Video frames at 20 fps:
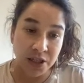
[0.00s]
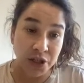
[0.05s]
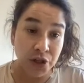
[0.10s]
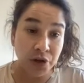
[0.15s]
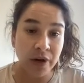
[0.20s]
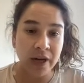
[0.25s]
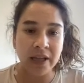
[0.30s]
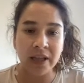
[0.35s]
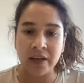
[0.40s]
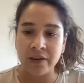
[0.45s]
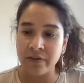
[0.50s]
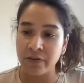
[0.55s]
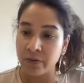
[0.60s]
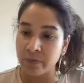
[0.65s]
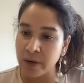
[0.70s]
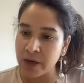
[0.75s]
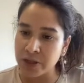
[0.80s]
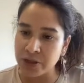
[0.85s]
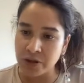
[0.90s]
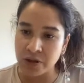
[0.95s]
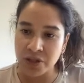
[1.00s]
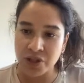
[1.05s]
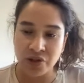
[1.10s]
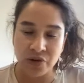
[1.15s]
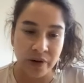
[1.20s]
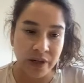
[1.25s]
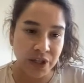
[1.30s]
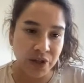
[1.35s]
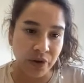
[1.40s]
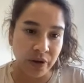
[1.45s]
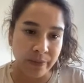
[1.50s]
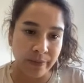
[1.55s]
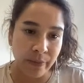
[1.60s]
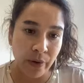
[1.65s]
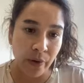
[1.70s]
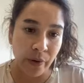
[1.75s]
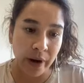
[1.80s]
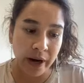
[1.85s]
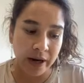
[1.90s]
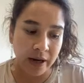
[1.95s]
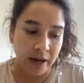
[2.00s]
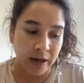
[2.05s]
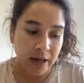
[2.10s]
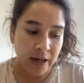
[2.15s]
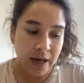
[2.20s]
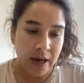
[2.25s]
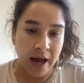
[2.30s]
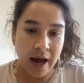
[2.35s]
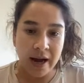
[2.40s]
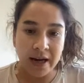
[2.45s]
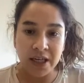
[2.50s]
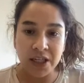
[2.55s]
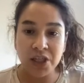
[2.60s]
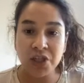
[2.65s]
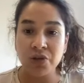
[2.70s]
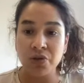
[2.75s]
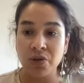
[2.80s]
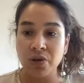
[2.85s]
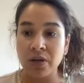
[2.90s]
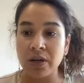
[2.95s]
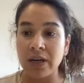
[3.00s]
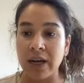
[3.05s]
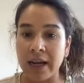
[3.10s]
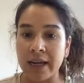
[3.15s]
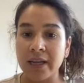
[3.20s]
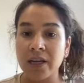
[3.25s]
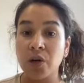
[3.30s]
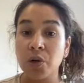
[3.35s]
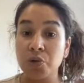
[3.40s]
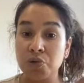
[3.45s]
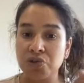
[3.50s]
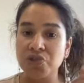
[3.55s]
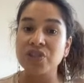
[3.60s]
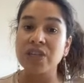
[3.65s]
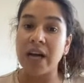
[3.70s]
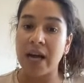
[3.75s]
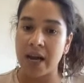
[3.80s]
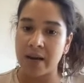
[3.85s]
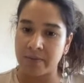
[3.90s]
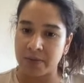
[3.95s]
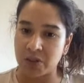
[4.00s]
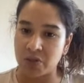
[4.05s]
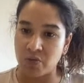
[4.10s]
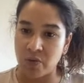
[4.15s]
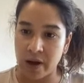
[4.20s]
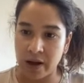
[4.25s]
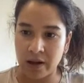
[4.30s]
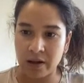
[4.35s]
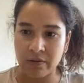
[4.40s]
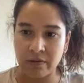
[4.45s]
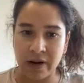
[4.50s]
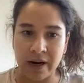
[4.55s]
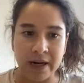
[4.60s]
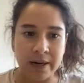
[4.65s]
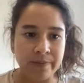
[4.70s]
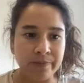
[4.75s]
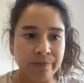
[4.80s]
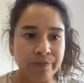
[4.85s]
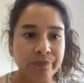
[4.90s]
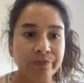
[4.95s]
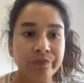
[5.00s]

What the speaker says: You get information straight to the point, and you don't like lose time as well, right?